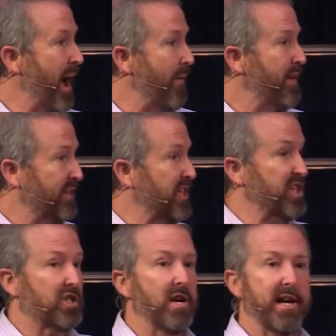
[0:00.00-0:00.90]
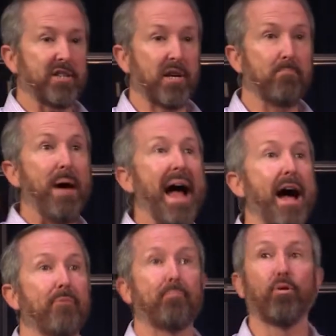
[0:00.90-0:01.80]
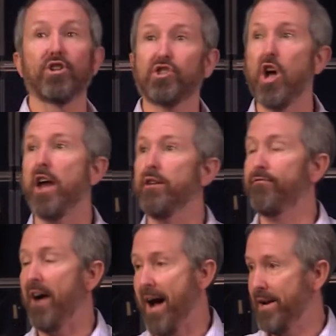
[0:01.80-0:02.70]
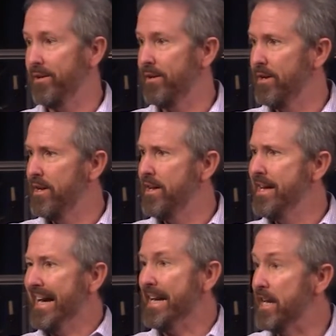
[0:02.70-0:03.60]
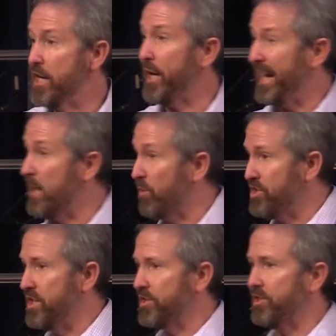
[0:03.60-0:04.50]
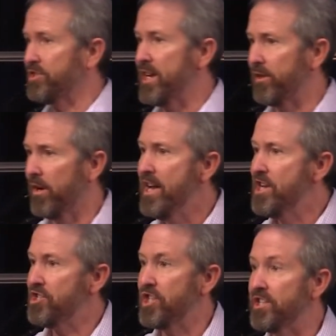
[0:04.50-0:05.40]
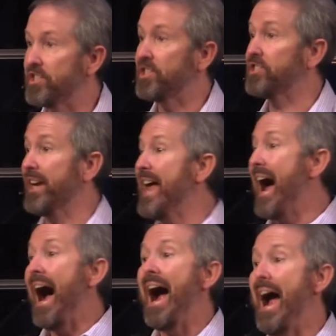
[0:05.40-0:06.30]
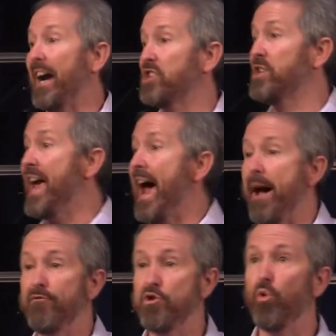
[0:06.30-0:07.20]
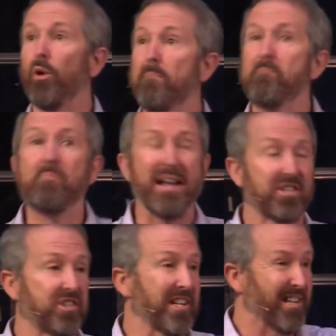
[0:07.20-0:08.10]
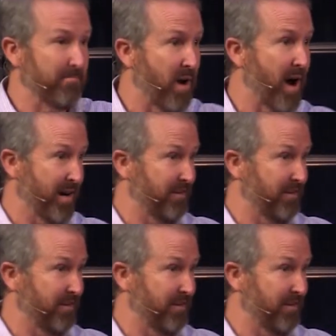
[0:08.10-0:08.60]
It's a path personified. And you got to hear what Jesus is saying there. Jesus is saying, I actually have your best in mind.